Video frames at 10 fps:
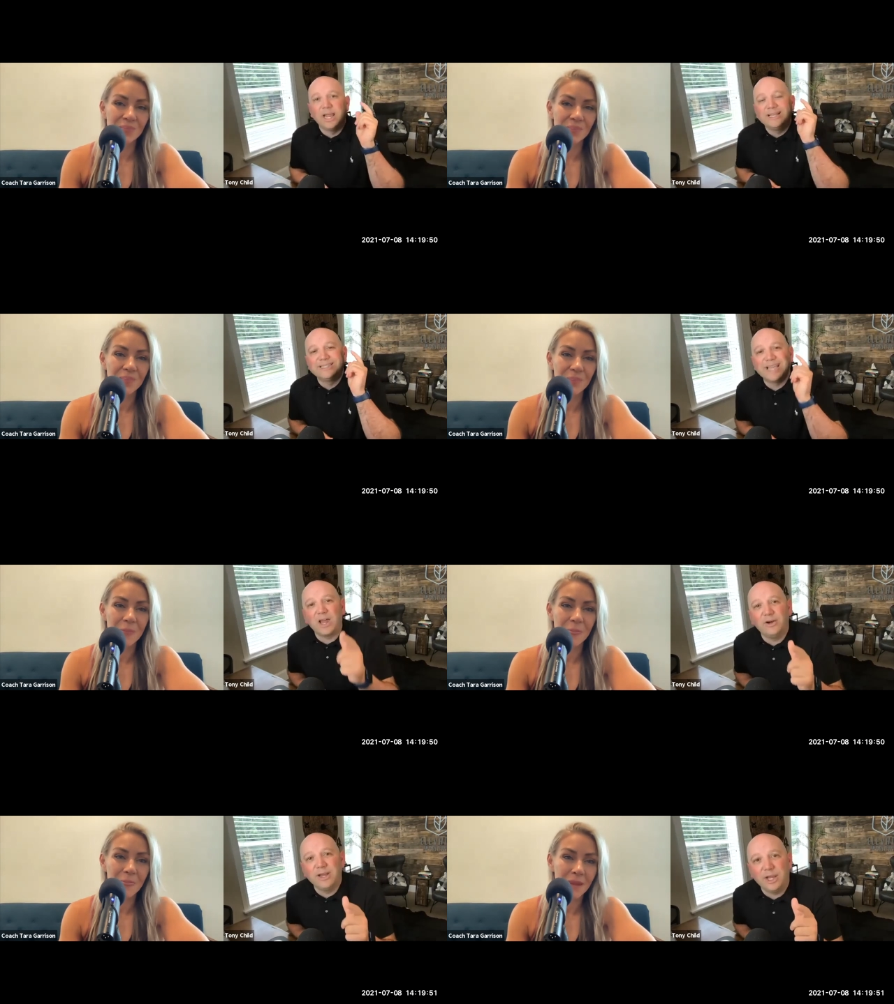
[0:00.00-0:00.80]

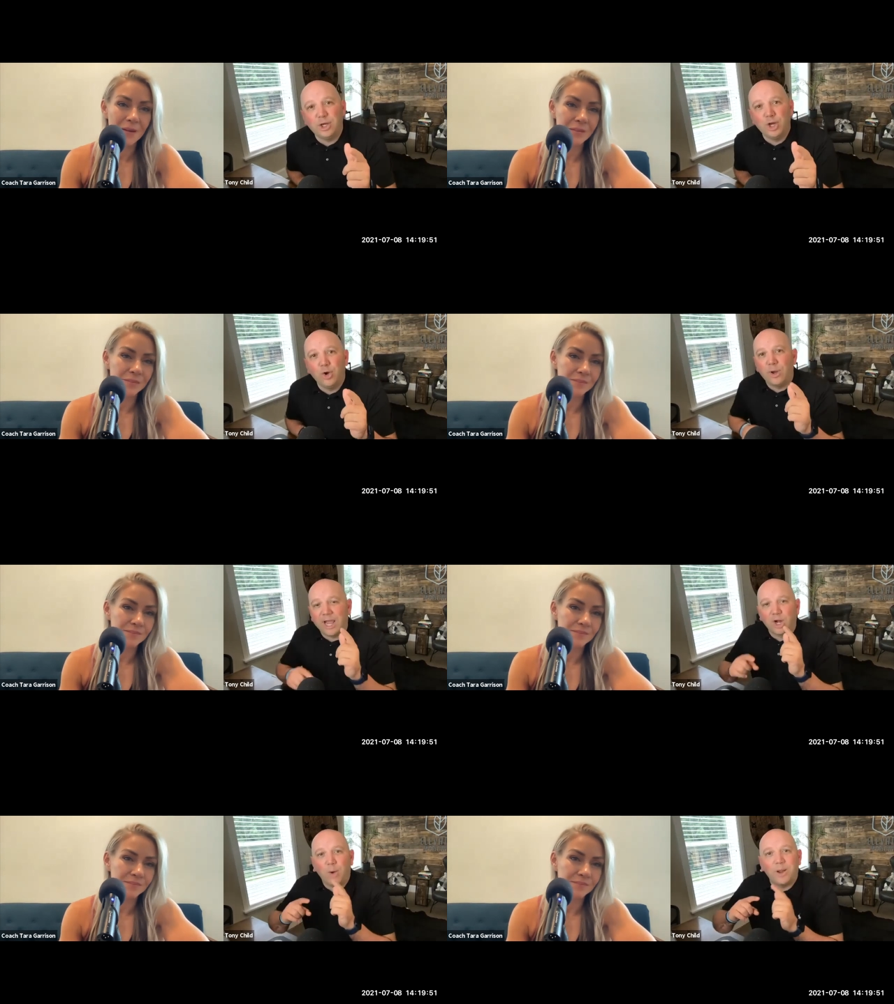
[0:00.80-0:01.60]
Speaker 1: Saturday at noon,
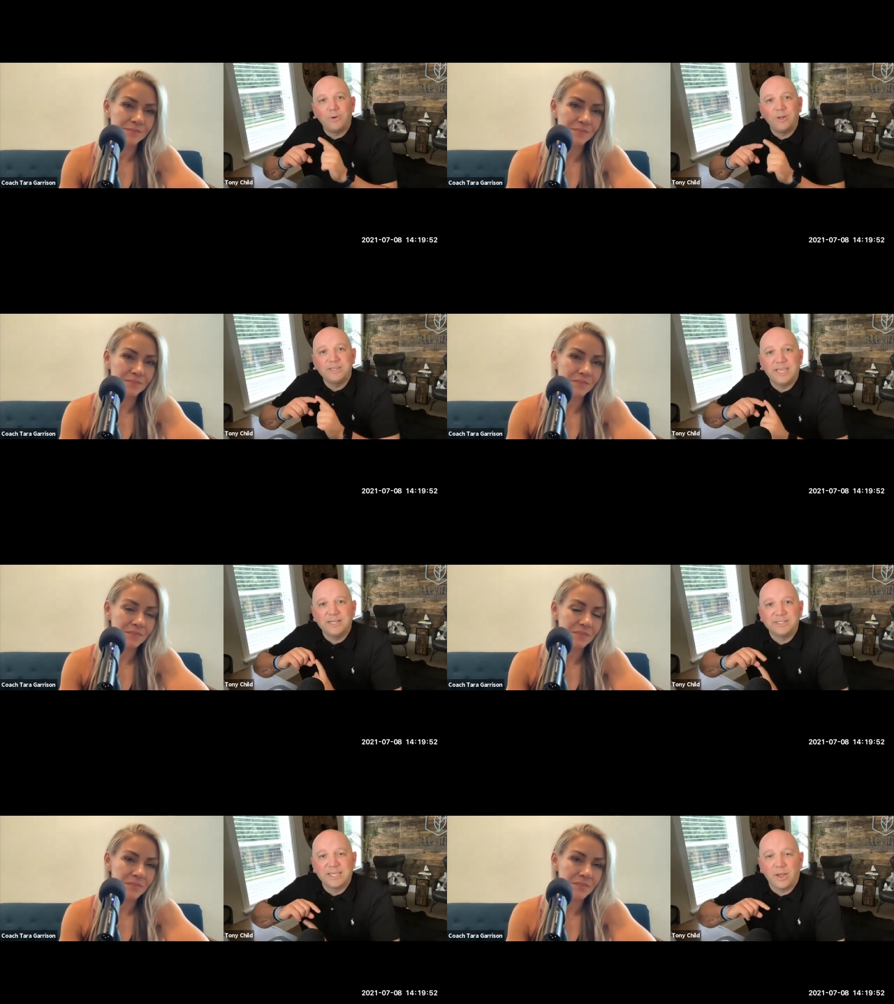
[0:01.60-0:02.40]
I call my real estate
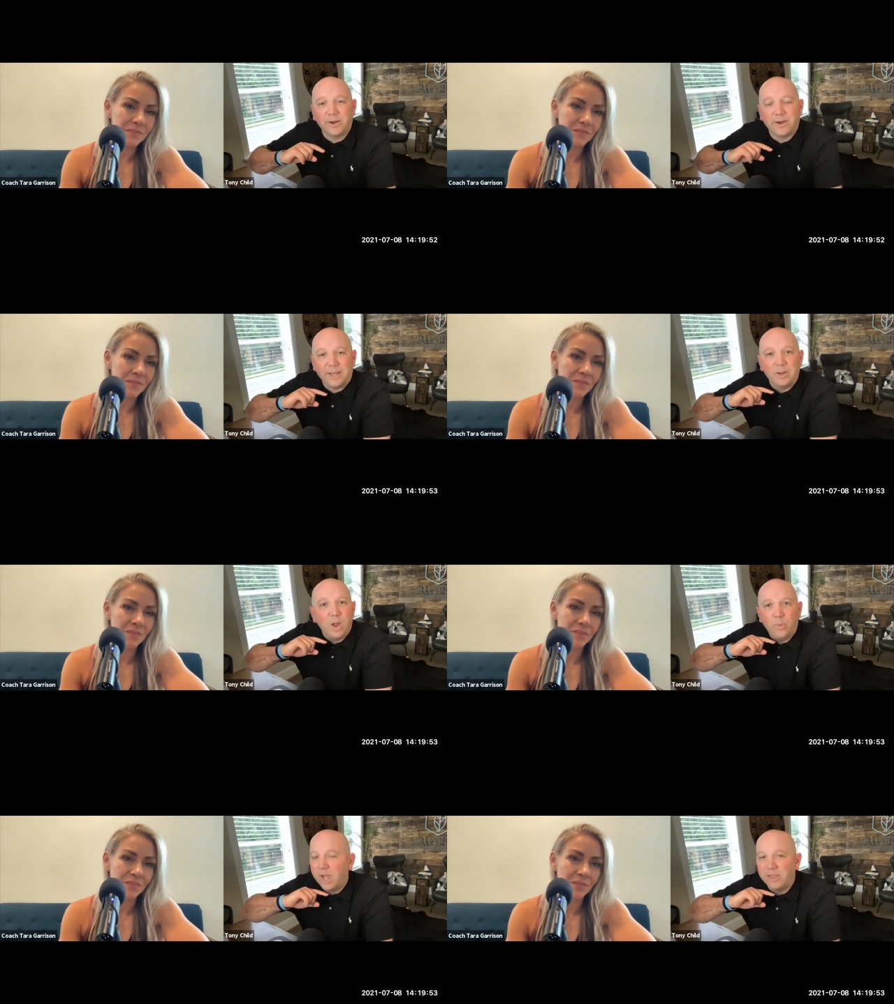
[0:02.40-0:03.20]
agent. All right,
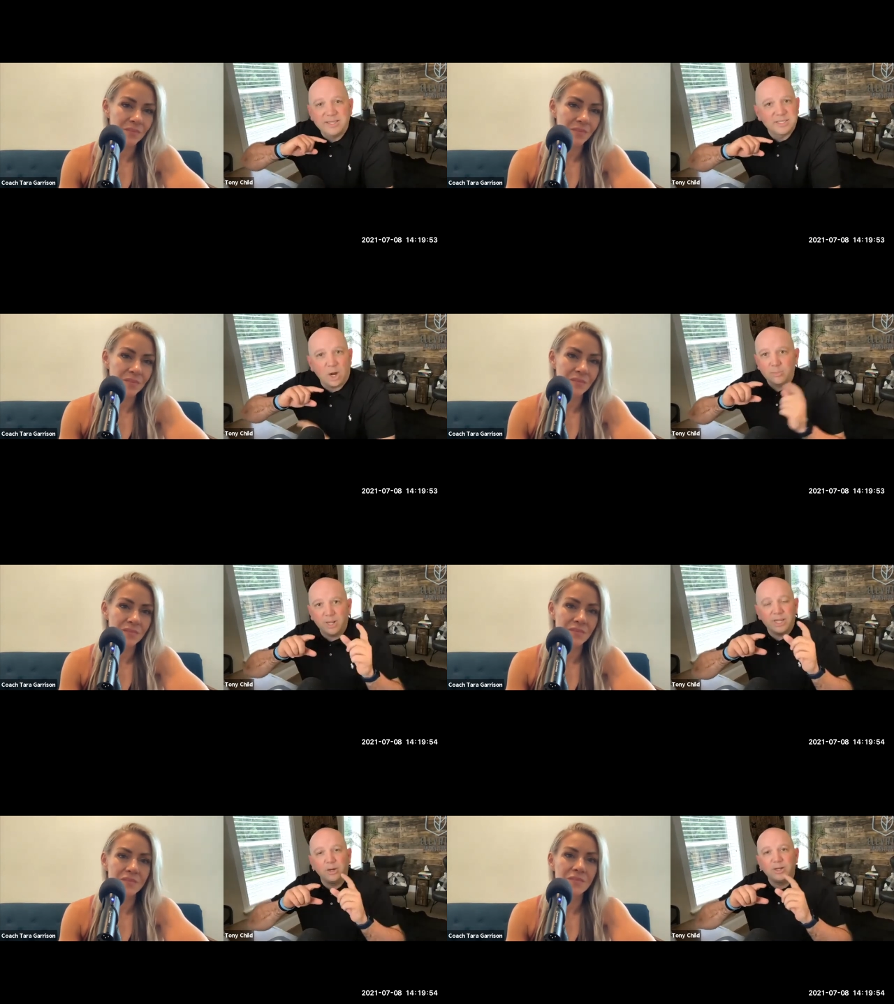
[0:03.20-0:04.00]
we got this hard
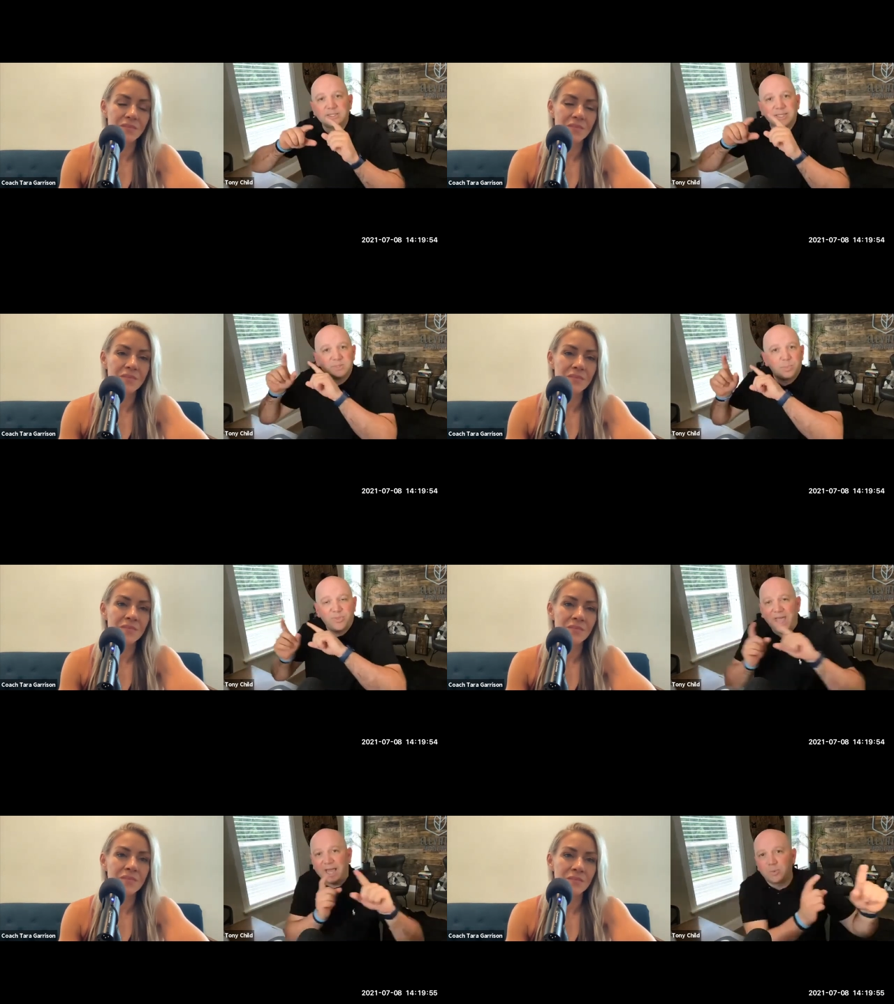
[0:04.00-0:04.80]
money earnest. Let's put
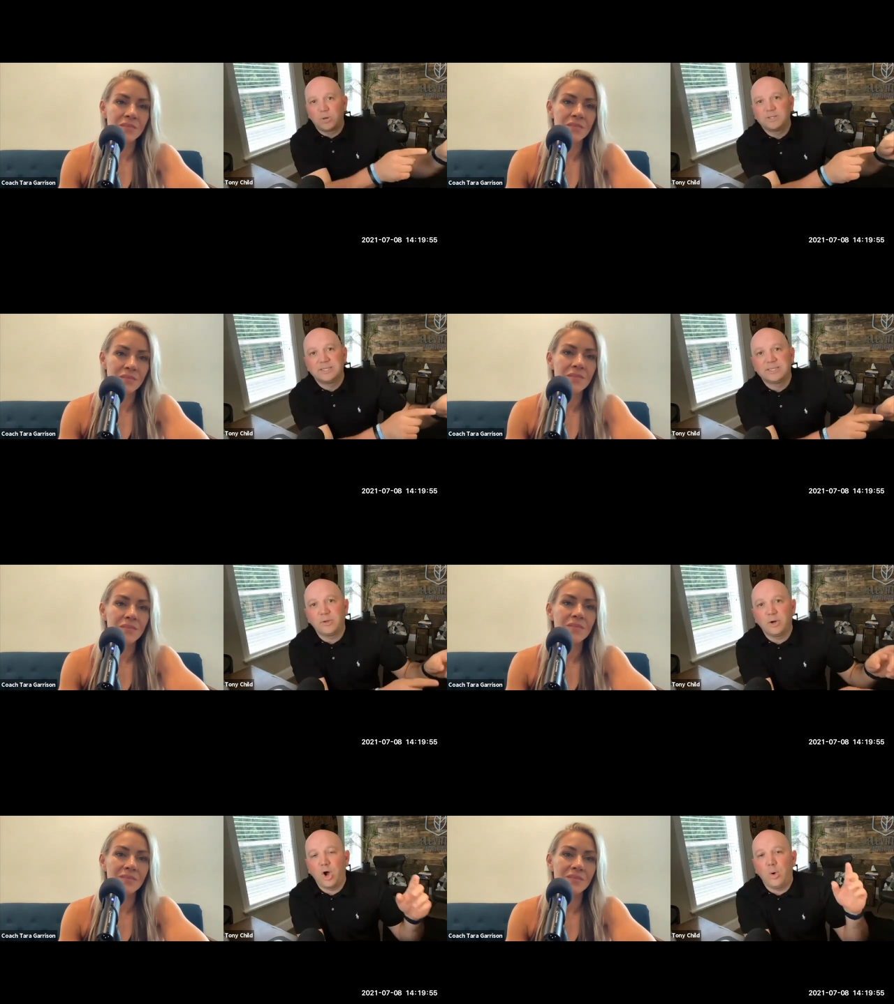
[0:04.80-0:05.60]
that towards this
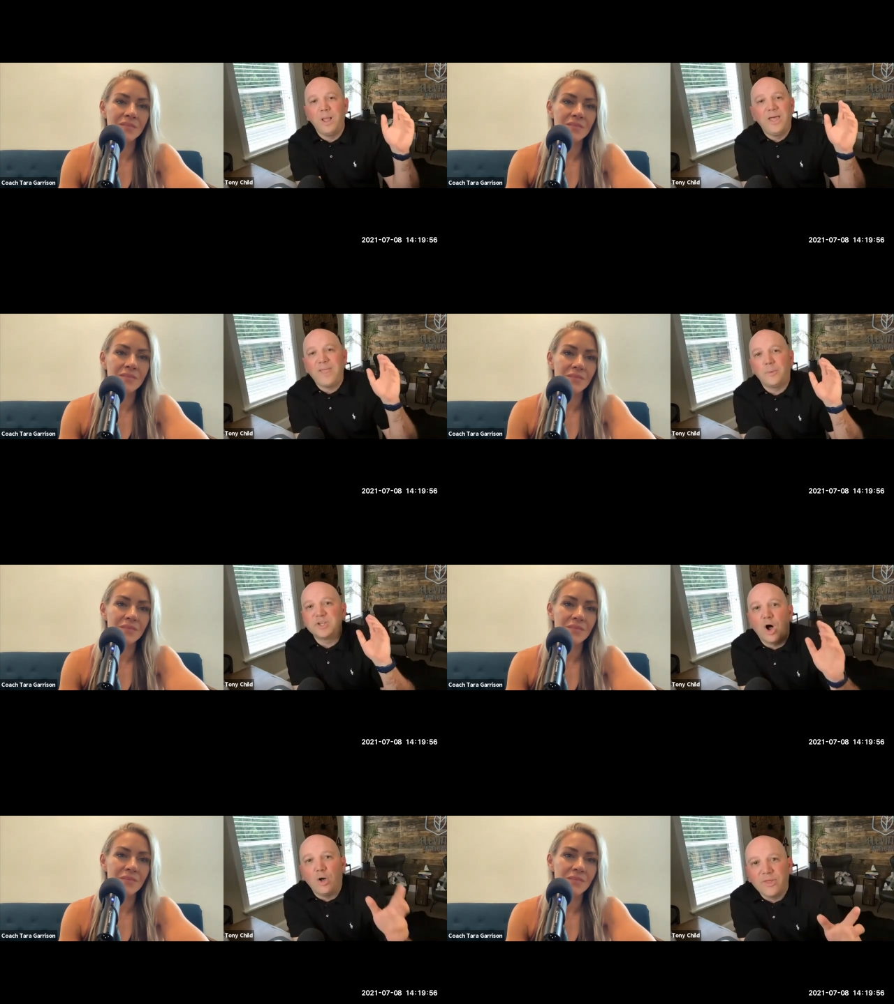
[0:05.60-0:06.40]
other home. That was
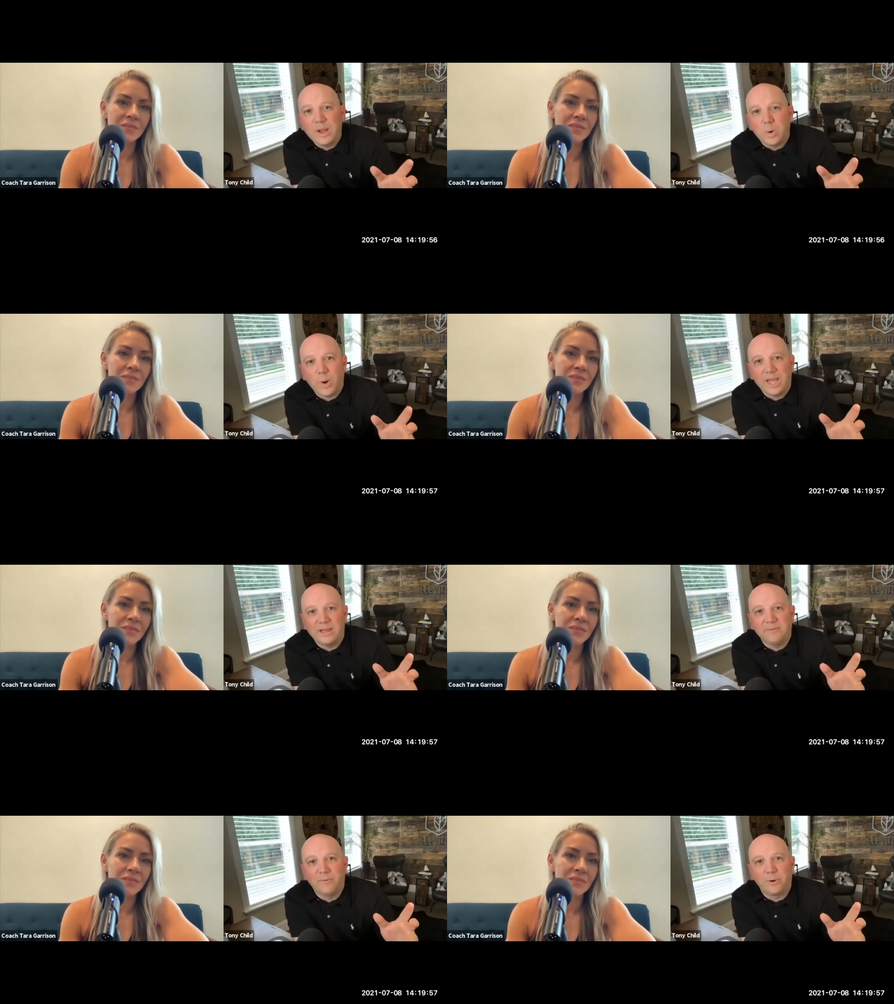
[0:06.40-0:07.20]
all they were
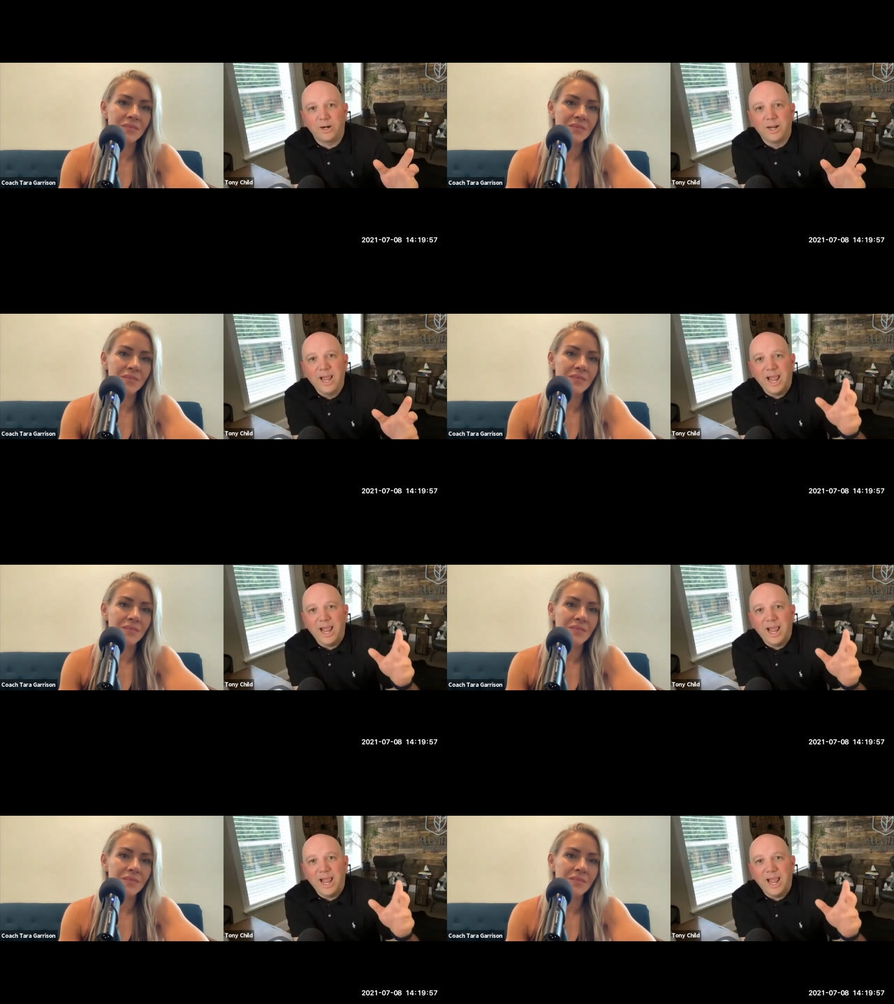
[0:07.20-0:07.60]
waiting for.